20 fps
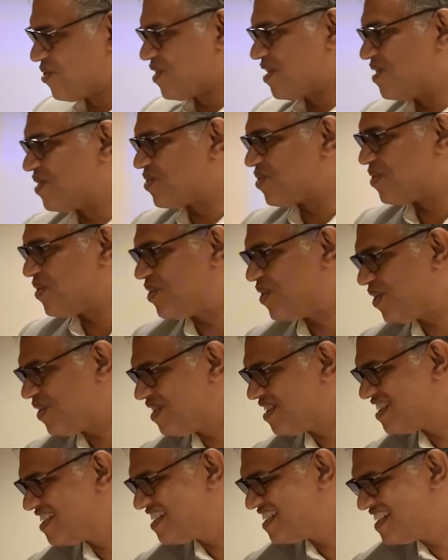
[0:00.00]
to control
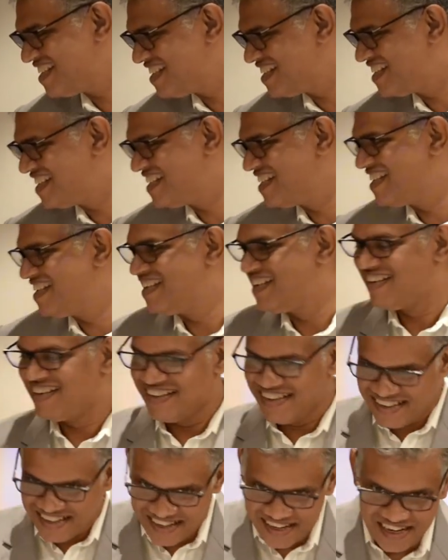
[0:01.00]
your
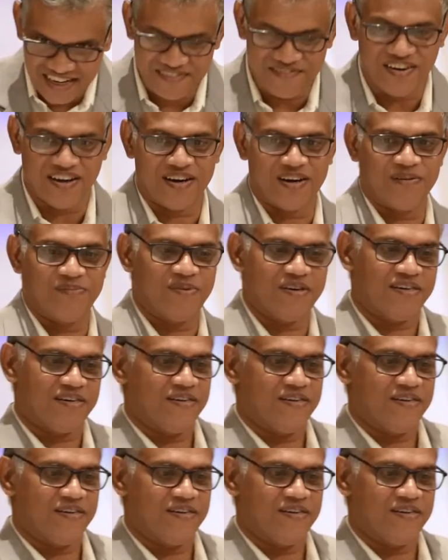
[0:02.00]
environment.